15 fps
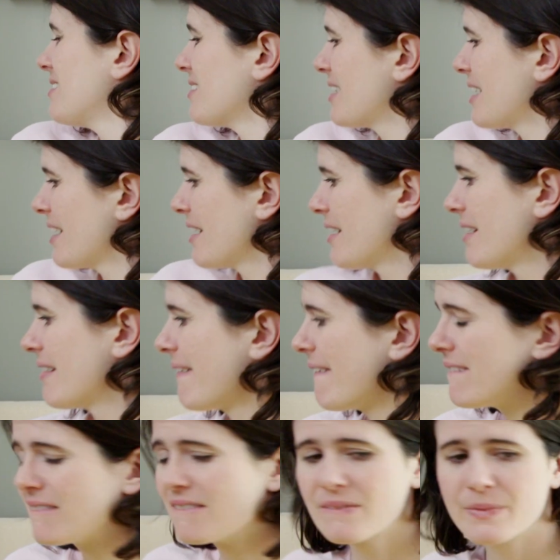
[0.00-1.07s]
Do they know the
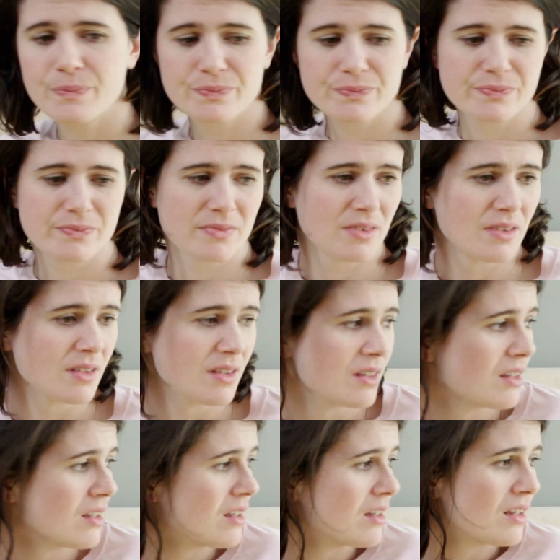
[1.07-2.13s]
difference between
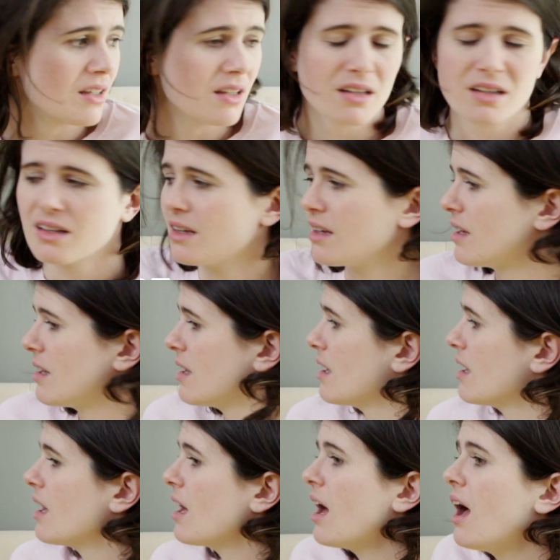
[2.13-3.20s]
fresh eggs and nearly
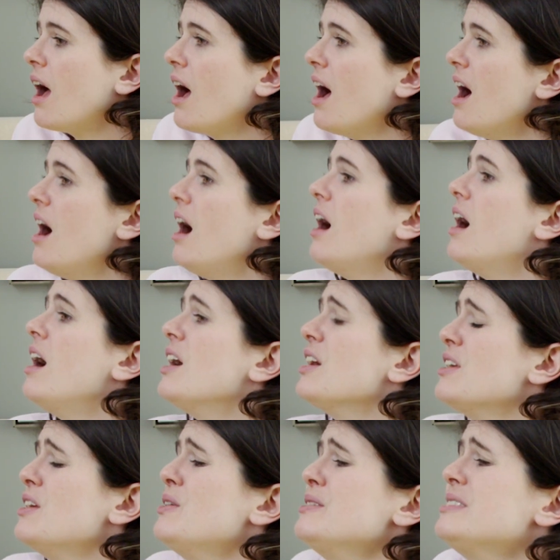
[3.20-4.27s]
expired eggs?
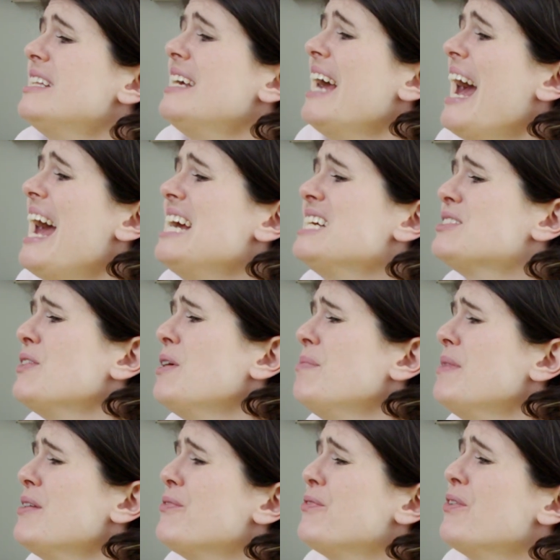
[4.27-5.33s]
Use the eggs from
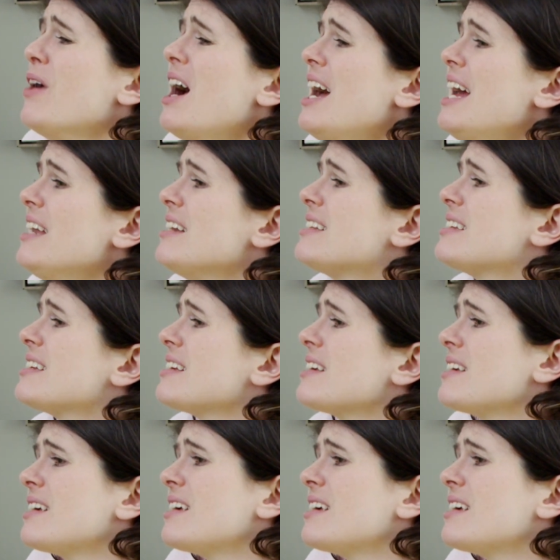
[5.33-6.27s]
the front!